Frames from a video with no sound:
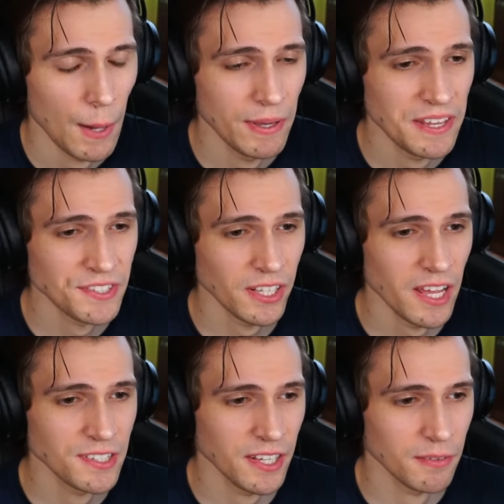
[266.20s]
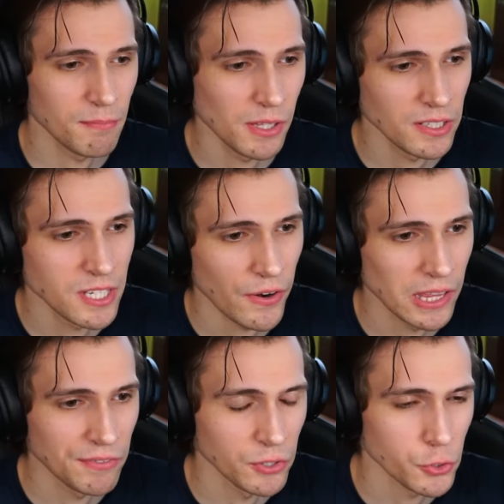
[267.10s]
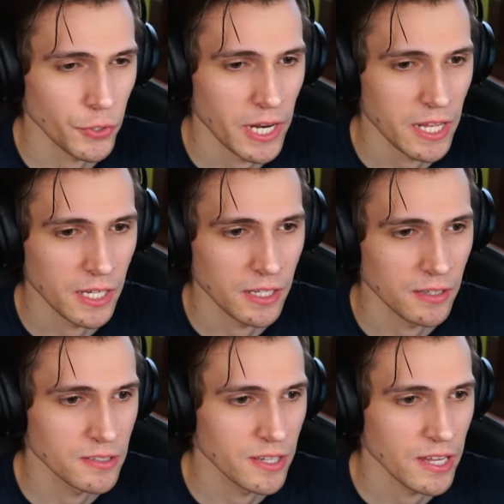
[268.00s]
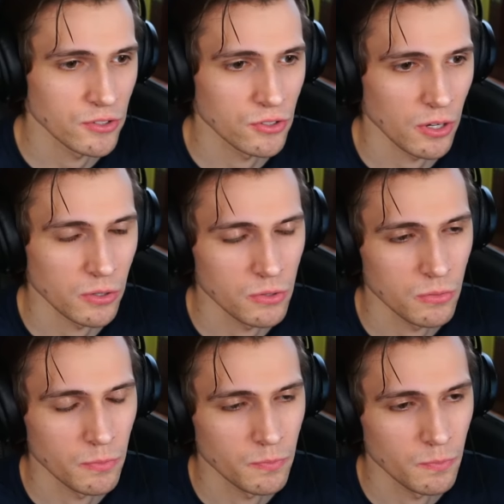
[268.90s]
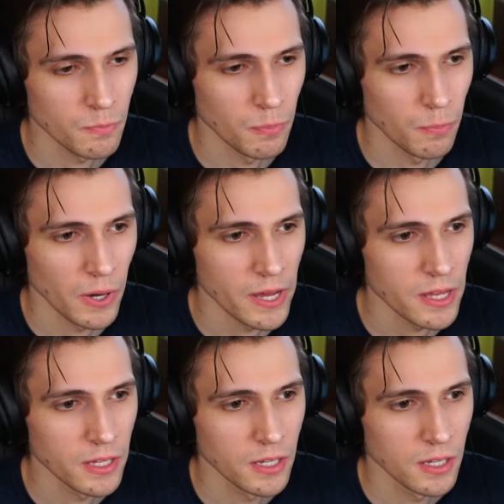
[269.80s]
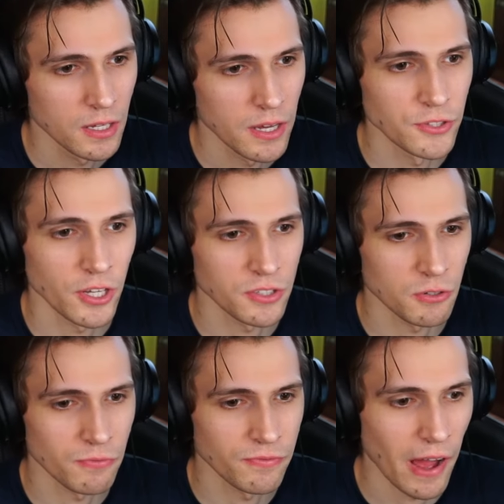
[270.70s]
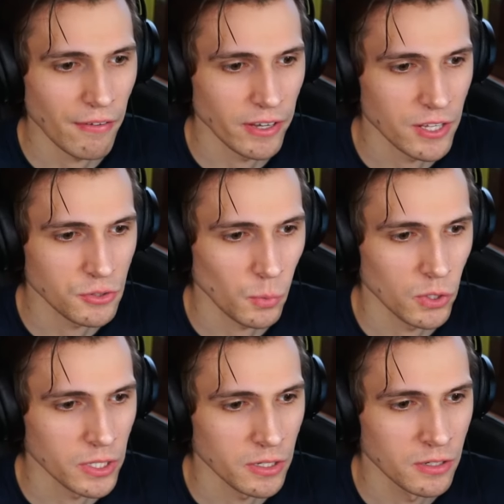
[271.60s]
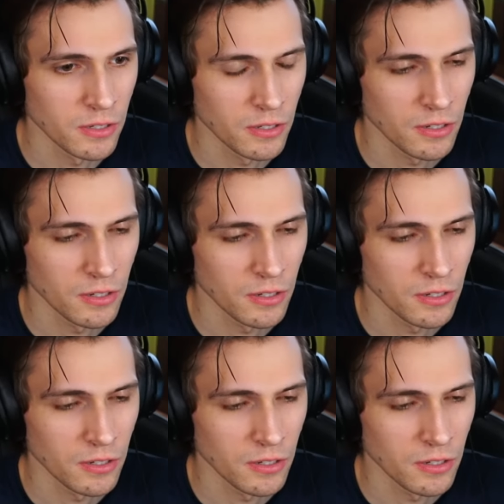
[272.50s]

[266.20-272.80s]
I mean, he still has like military level training and these guys don't, but it's also 5 against 1.